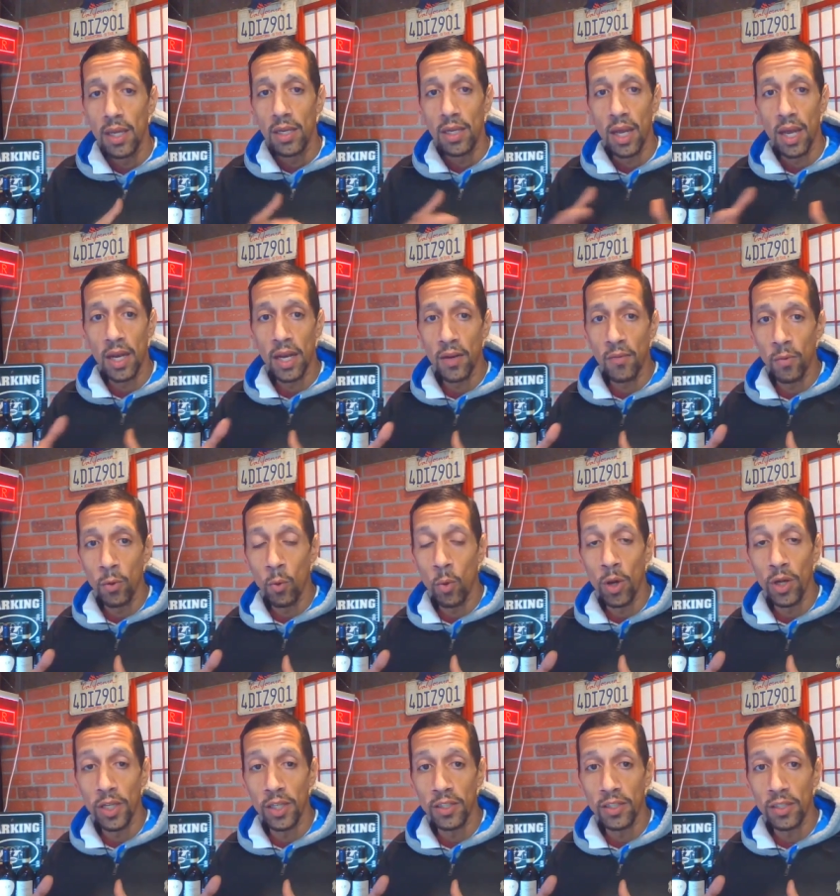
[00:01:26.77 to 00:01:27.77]
Not
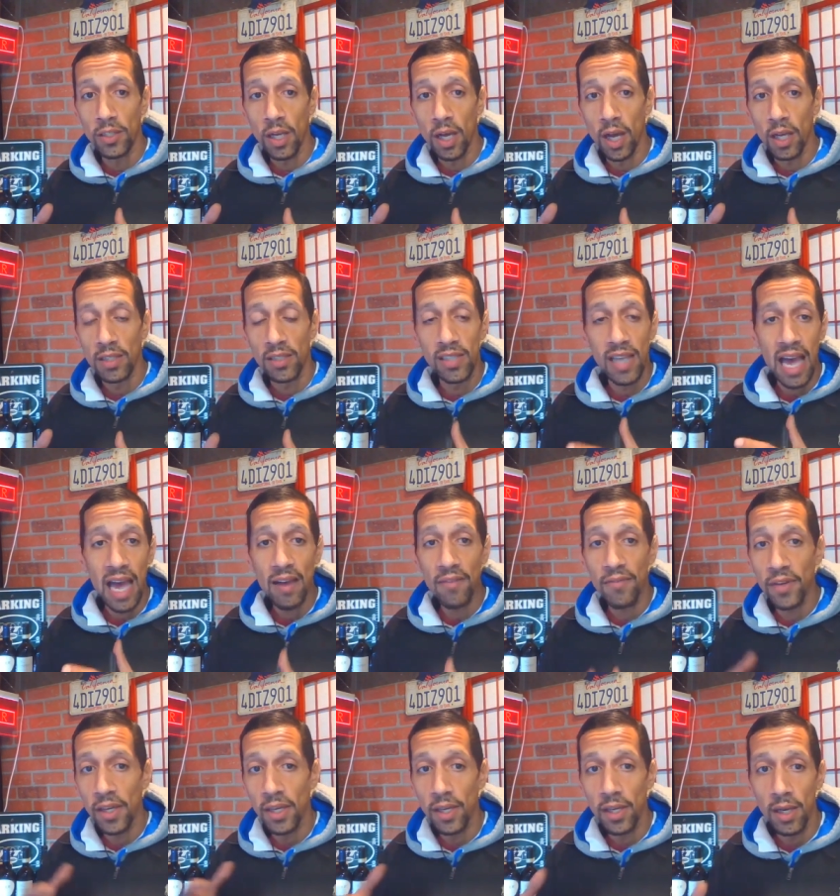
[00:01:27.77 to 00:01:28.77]
everyone is uh,
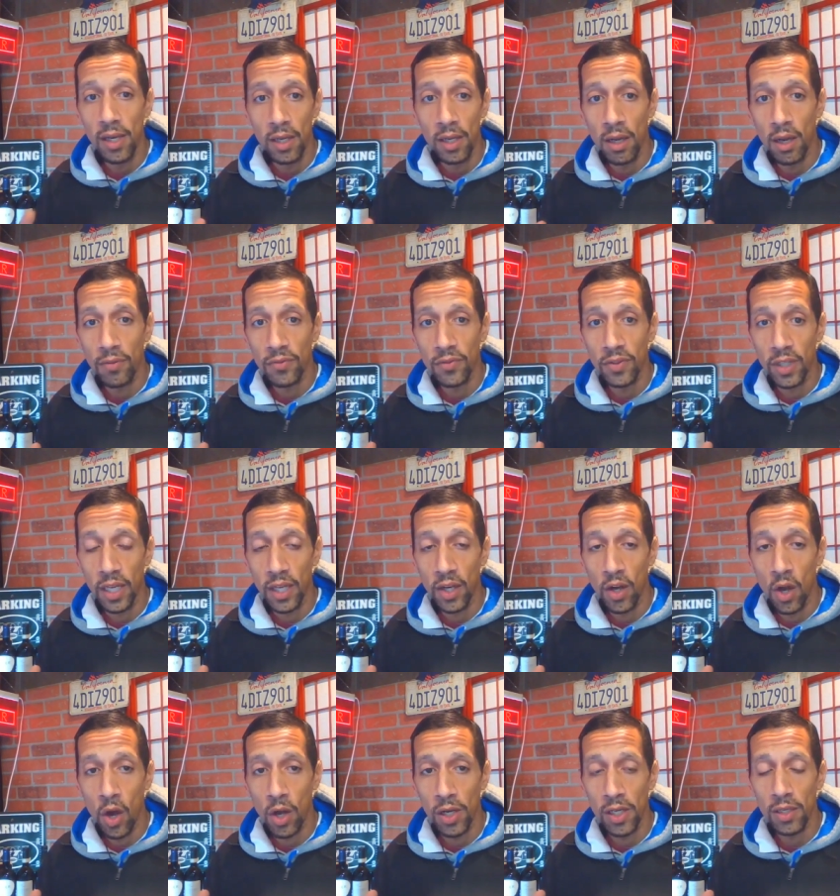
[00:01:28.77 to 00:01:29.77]
savvy enough to get
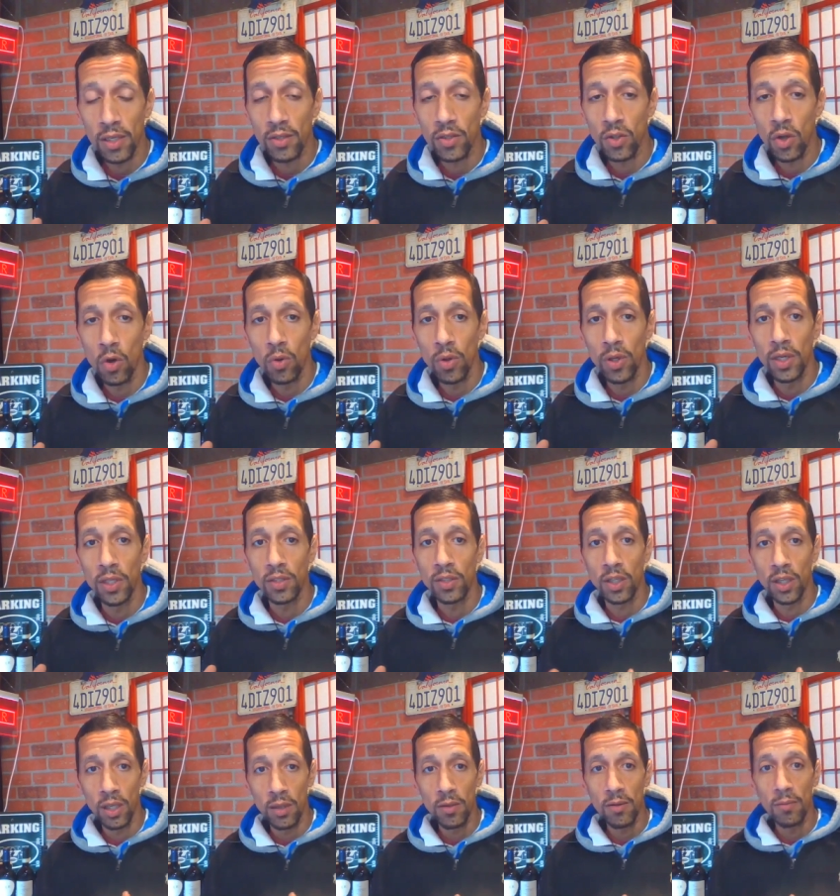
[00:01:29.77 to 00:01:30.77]
on it. So it's
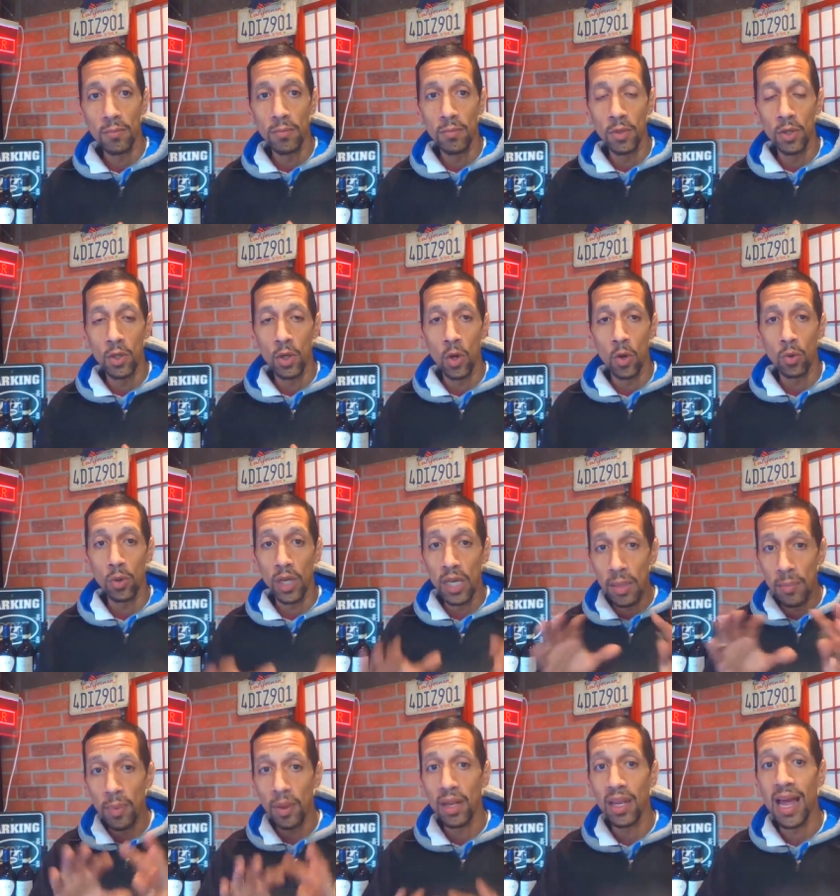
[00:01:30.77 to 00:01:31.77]
gonna you know,
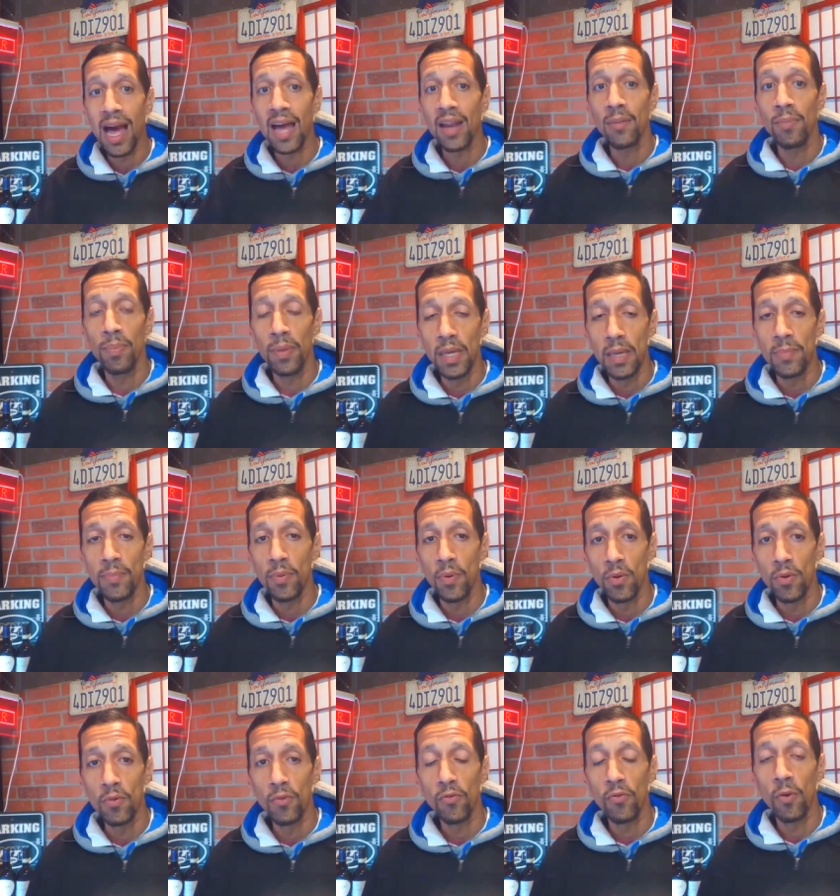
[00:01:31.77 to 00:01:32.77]
keep a lot of
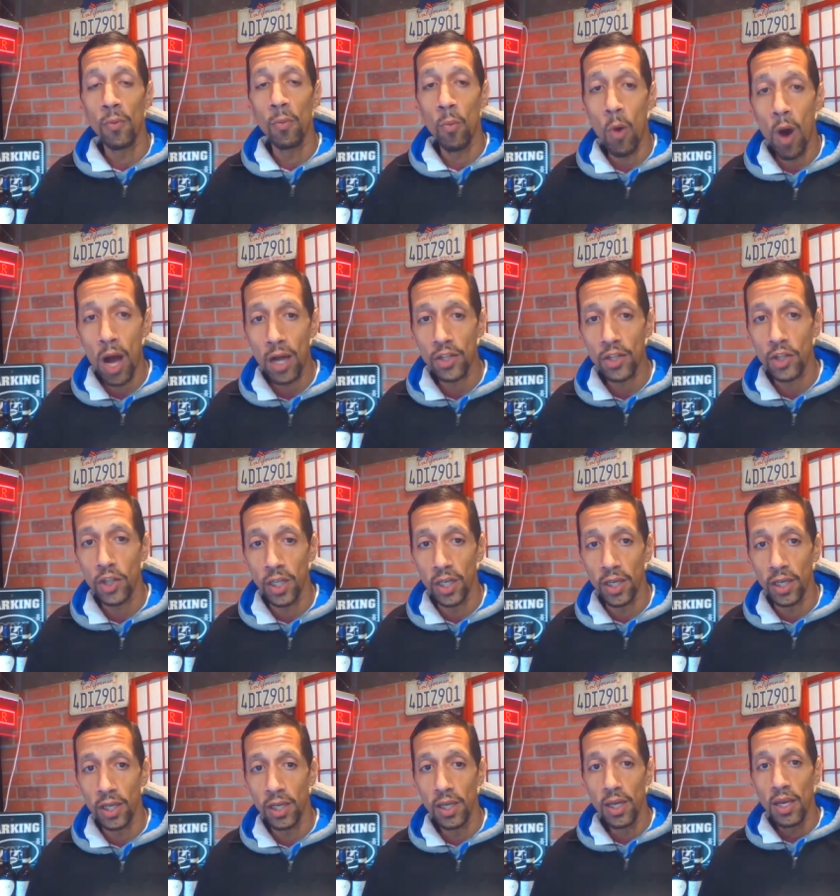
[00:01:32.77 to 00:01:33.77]
people from watching
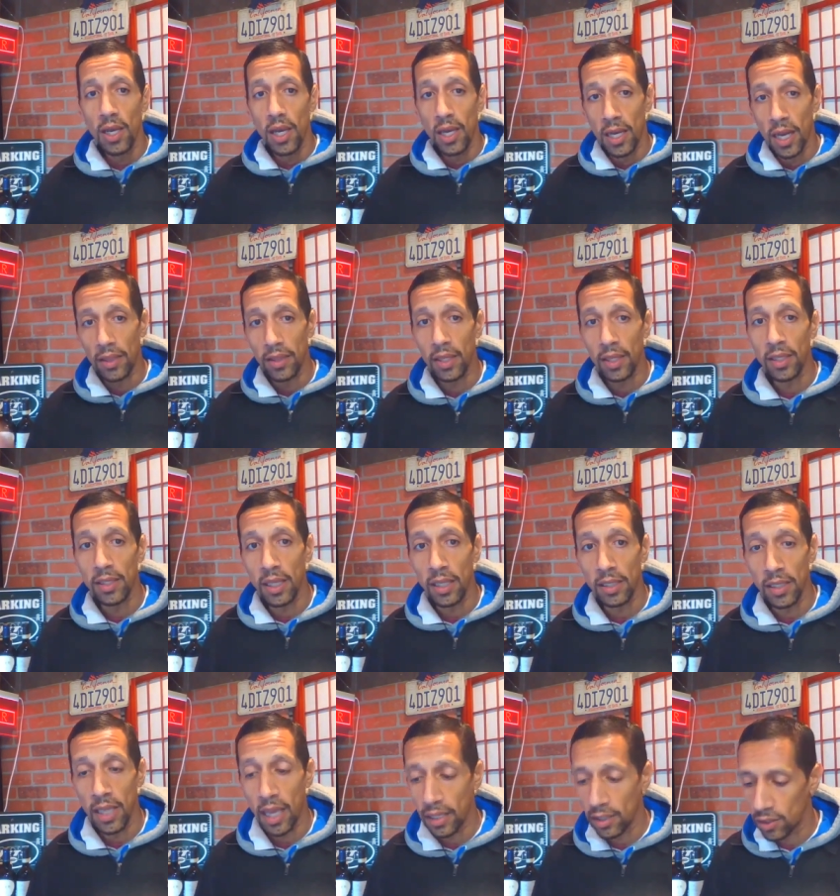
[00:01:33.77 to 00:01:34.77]
it. And I think
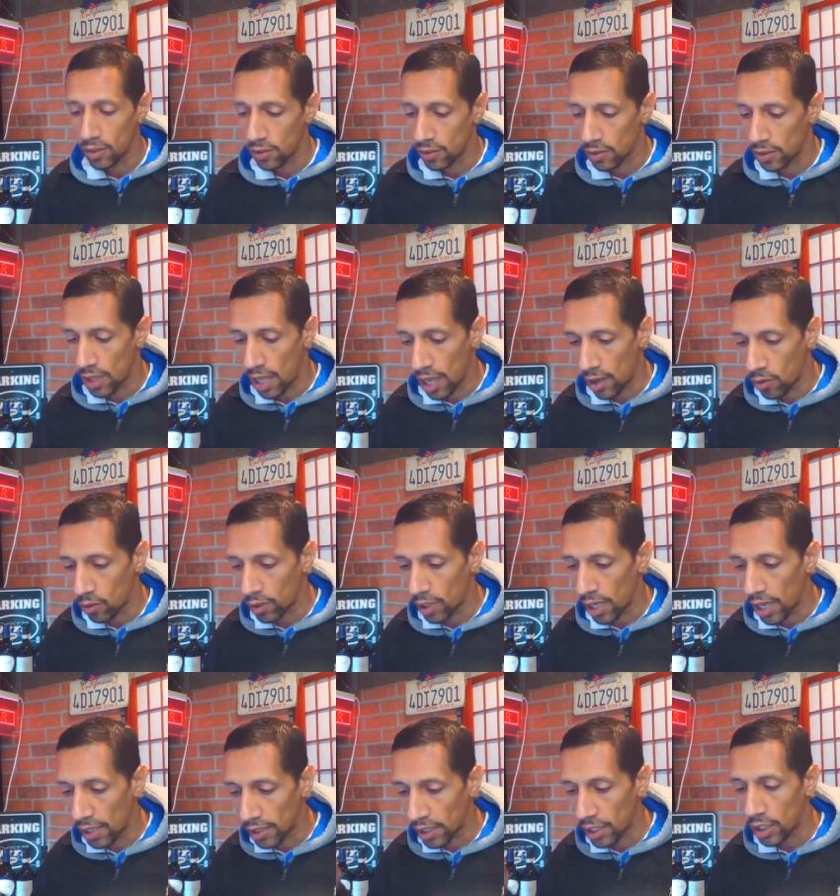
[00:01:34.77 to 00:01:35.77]
that that's not
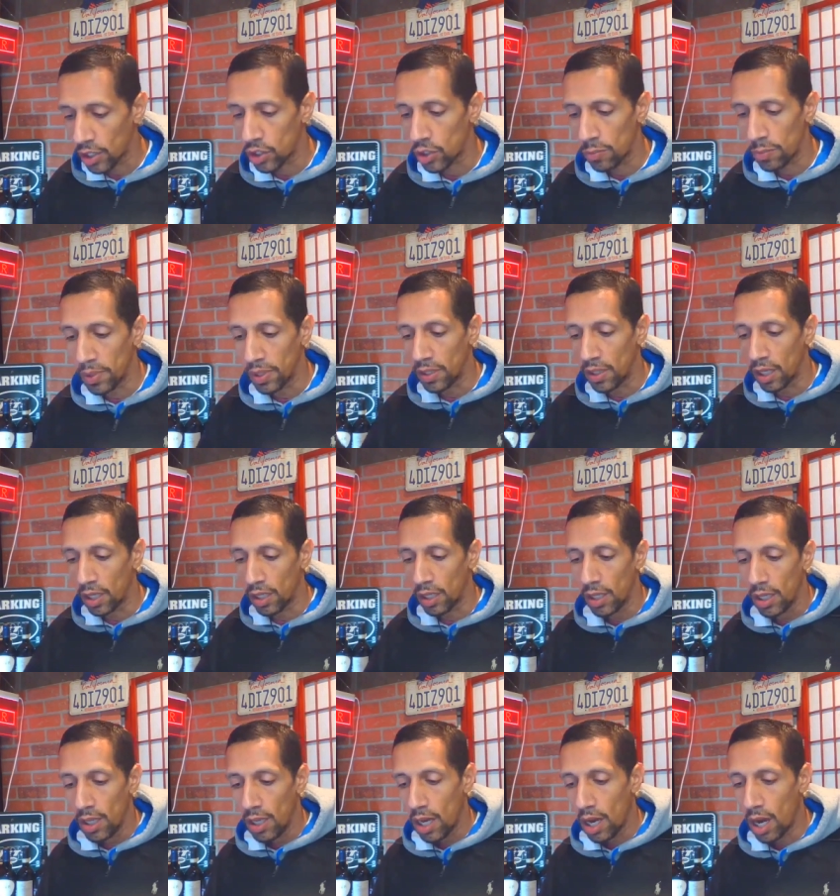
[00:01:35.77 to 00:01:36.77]
okay. I think it should be done
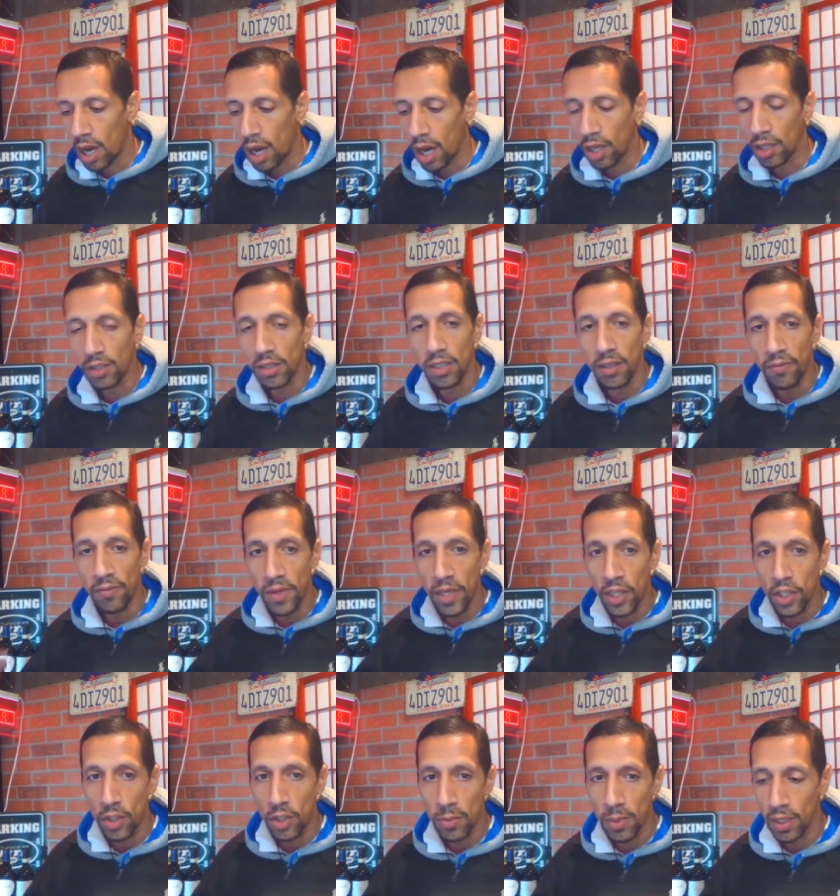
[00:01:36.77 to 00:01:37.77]
uh, on TV.
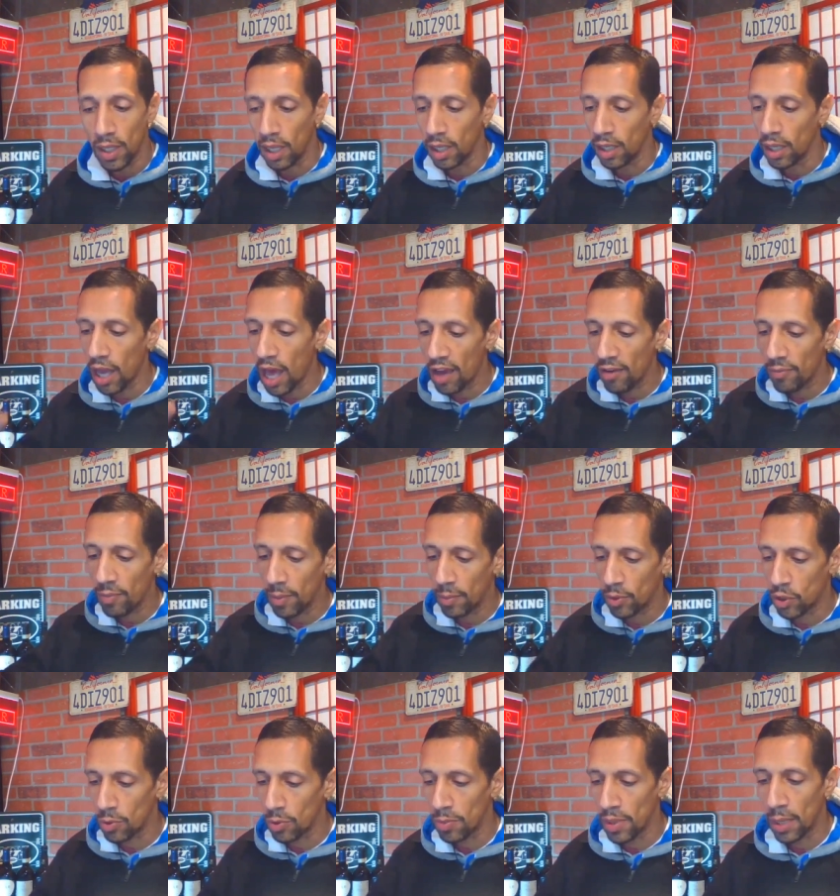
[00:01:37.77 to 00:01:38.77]
It should be done live. People
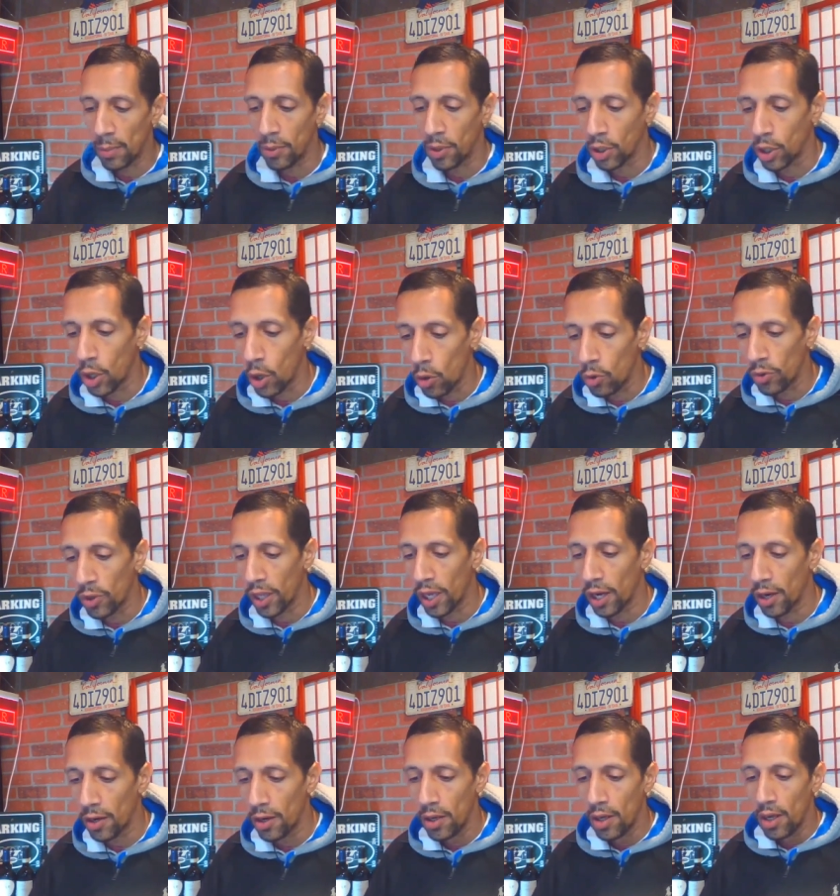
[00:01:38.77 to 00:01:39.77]
should be able to go
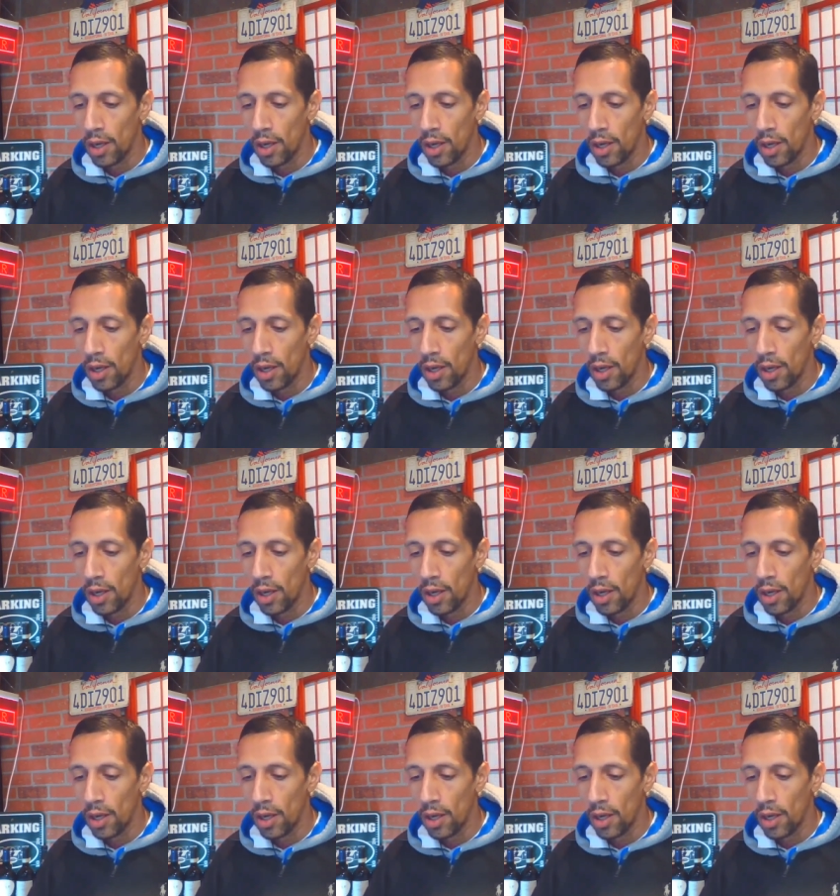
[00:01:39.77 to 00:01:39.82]
there.